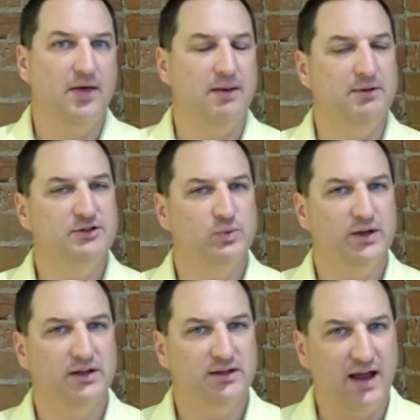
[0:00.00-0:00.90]
That means we
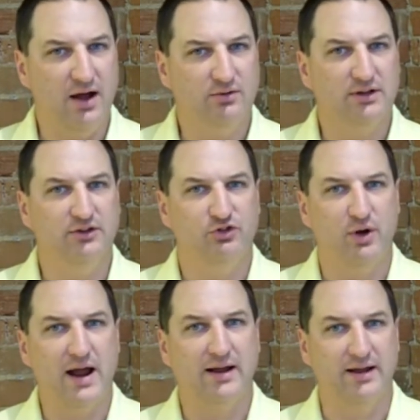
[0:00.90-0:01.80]
can count and
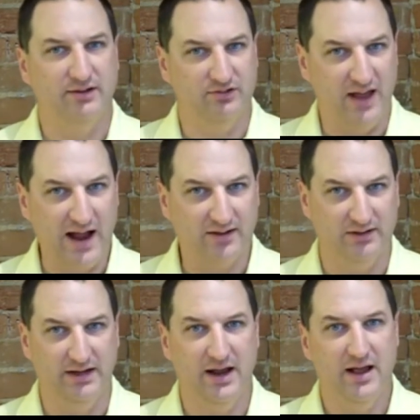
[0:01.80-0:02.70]
track
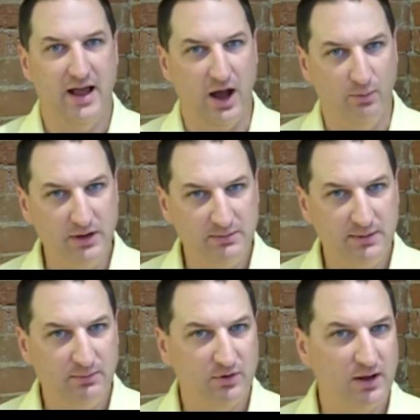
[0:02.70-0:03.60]
exactly how many
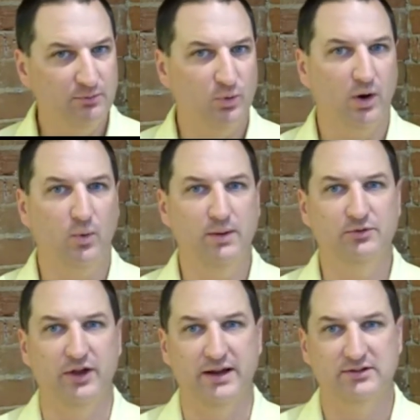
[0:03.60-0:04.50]
people come to our
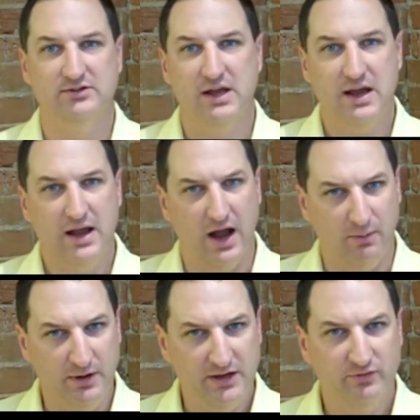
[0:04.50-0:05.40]
websites,
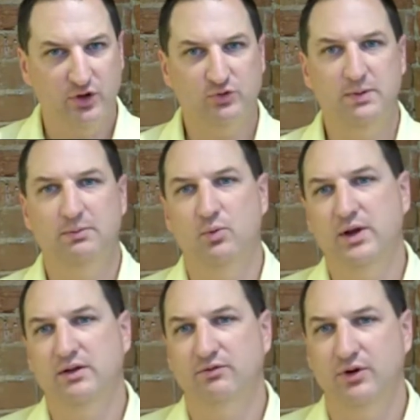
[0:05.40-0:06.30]
how many of those people
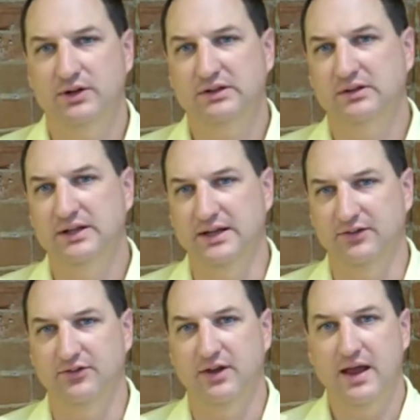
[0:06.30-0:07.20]
we convert into
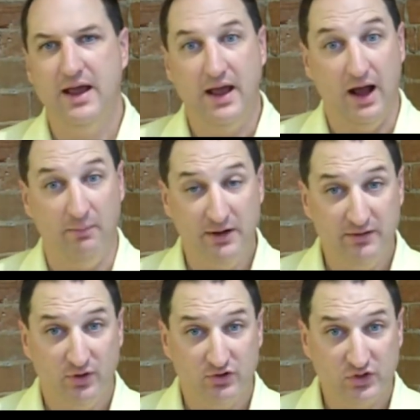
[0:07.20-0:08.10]
leads, how many
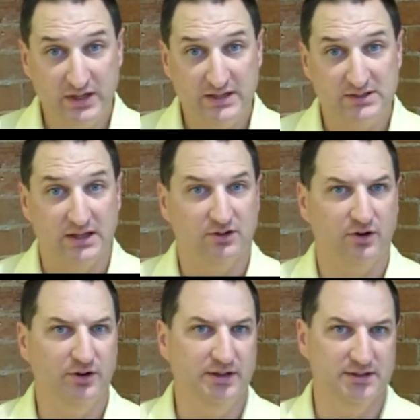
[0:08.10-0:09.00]
of those leads get
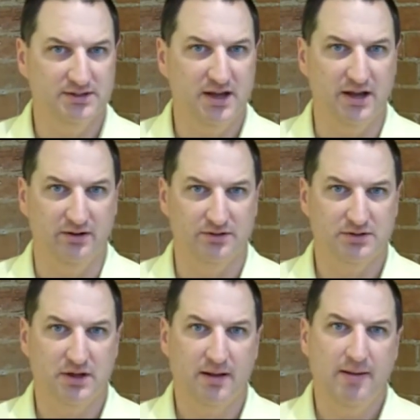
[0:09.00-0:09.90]
turned into
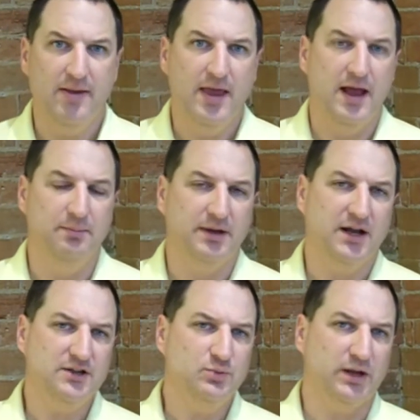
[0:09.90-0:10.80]
sales. And
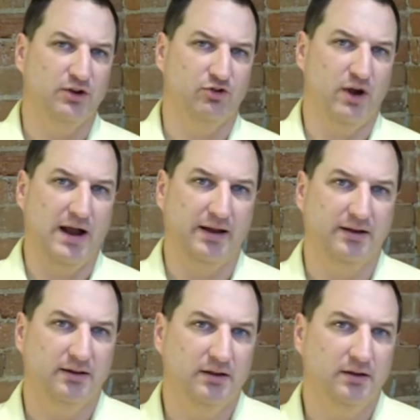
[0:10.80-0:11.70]
because we can track
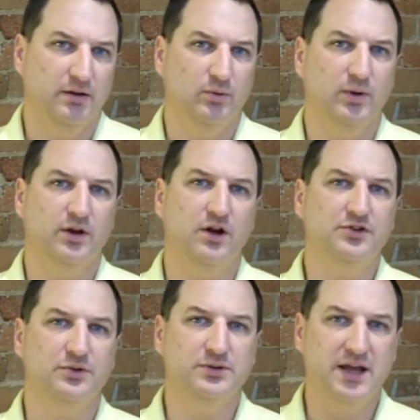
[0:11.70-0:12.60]
it, we can
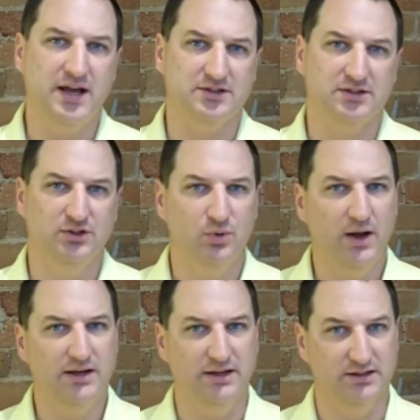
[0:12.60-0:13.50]
also test new
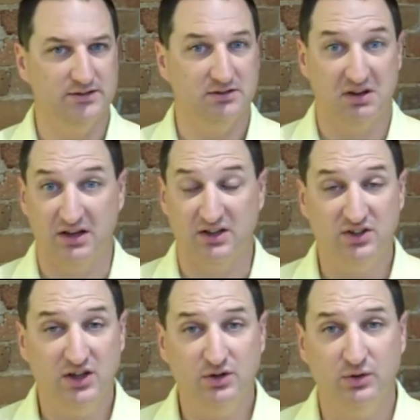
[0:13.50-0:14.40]
ideas and
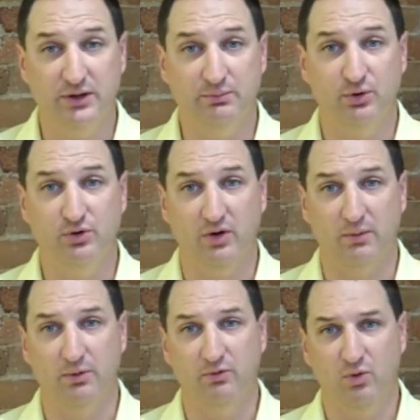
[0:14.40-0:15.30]
continually improve
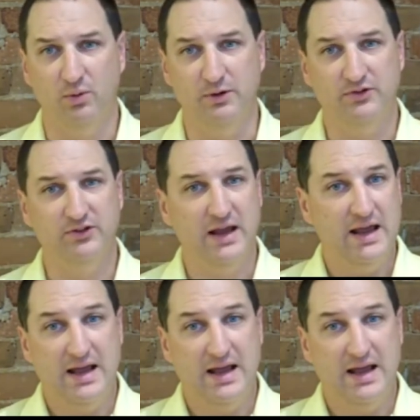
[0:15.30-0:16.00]
our performance.